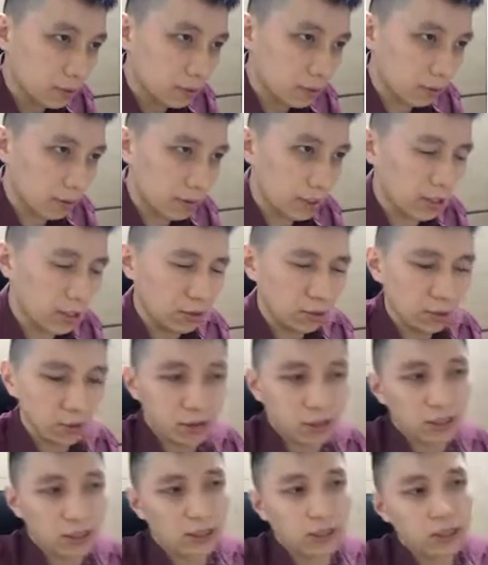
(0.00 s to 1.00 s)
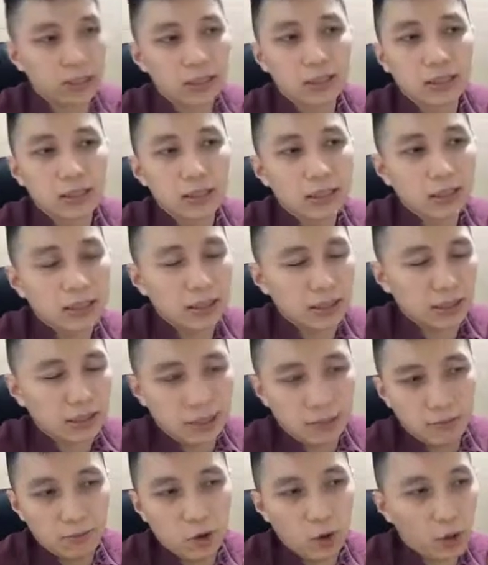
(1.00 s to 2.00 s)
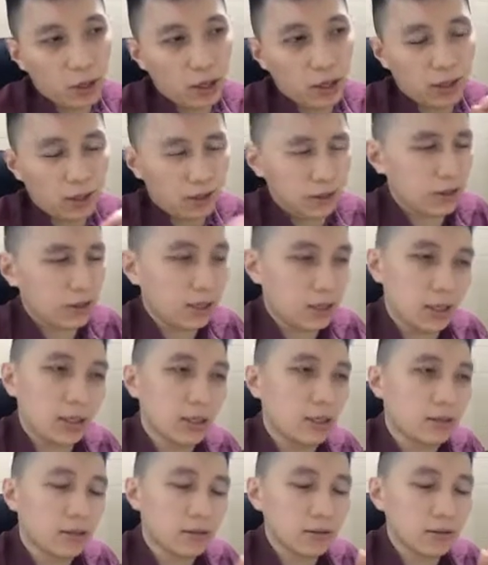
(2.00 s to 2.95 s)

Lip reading: Okay, you will see this name quite a lot in